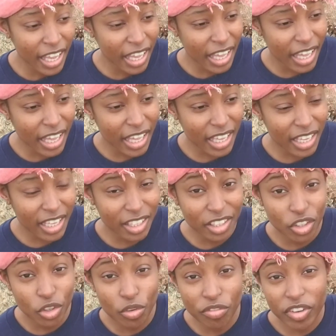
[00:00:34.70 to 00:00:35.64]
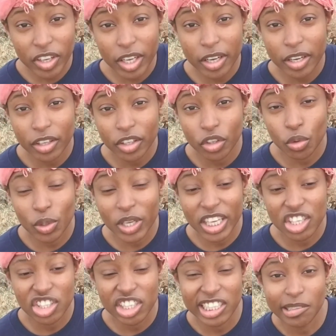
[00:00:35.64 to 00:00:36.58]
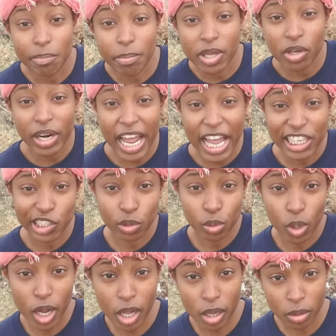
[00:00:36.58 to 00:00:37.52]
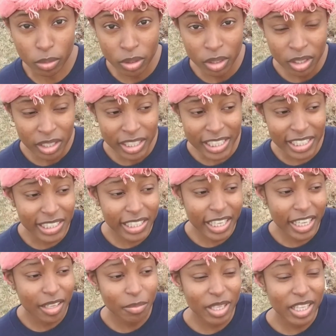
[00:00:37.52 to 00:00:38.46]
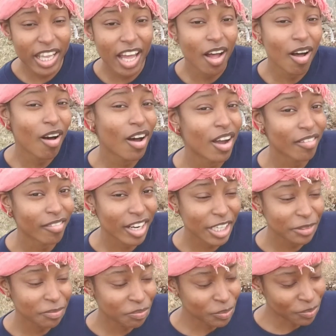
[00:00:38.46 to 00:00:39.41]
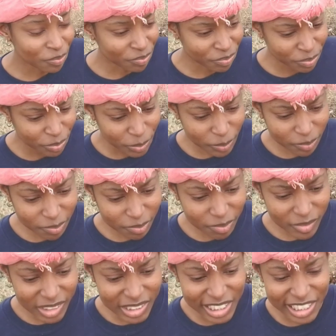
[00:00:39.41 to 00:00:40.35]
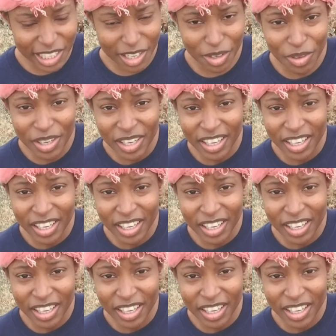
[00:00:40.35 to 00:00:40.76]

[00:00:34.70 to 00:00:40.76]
and you figure you can just build as you go. Because it can't be that hard, right? So